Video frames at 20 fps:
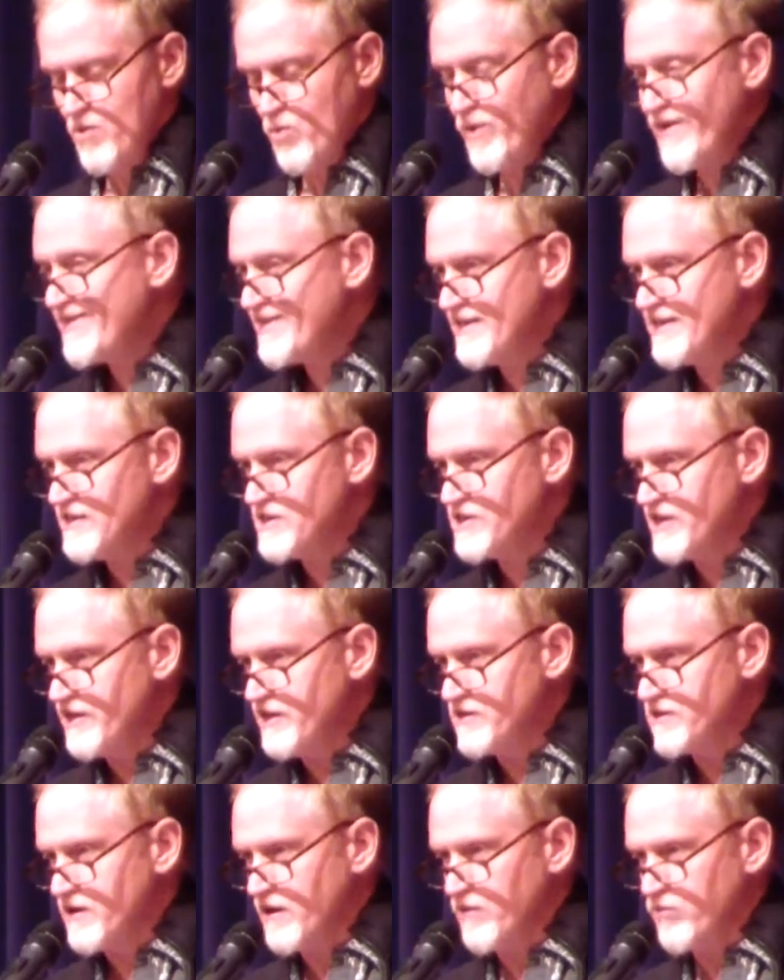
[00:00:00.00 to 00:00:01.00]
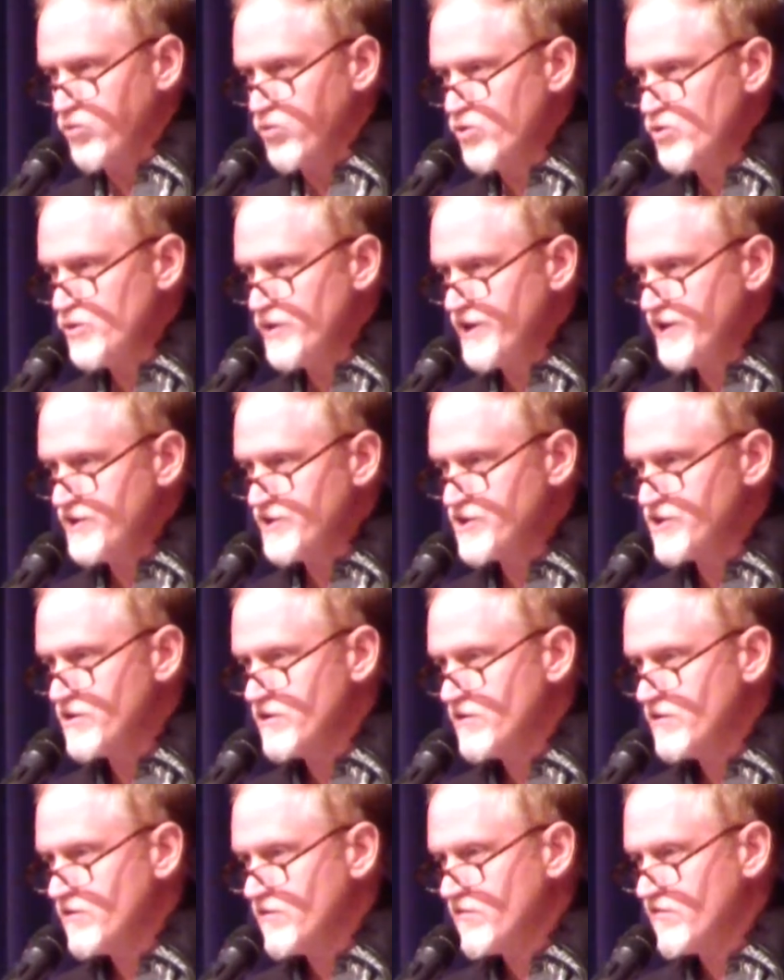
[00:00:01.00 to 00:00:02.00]
Withens is a ruined
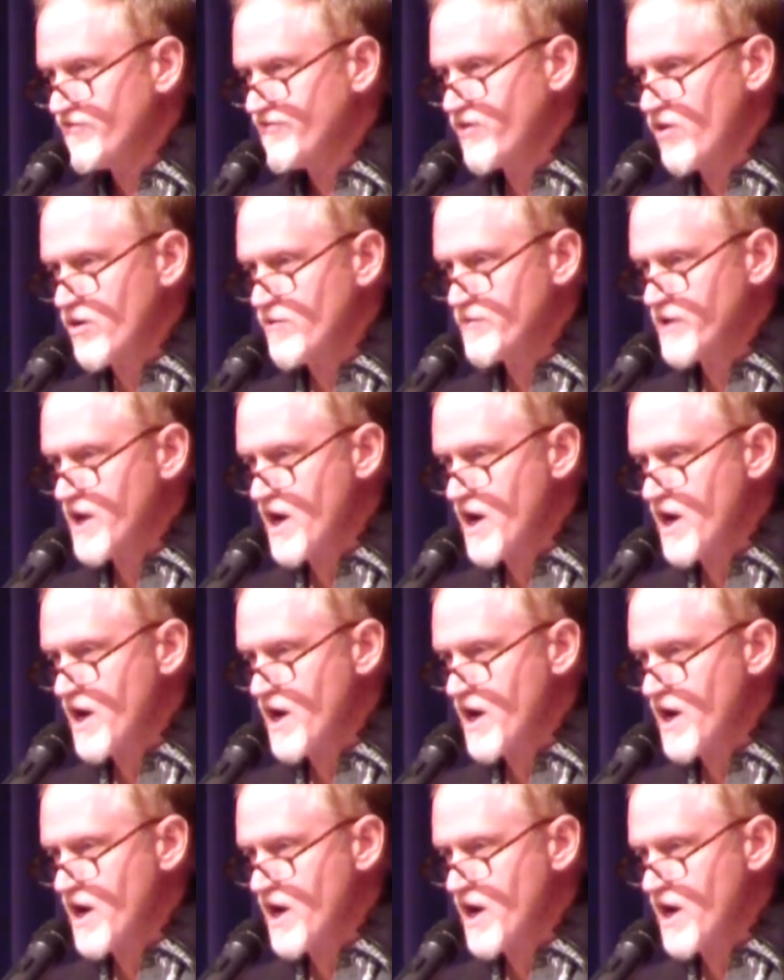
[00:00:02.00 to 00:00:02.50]
farm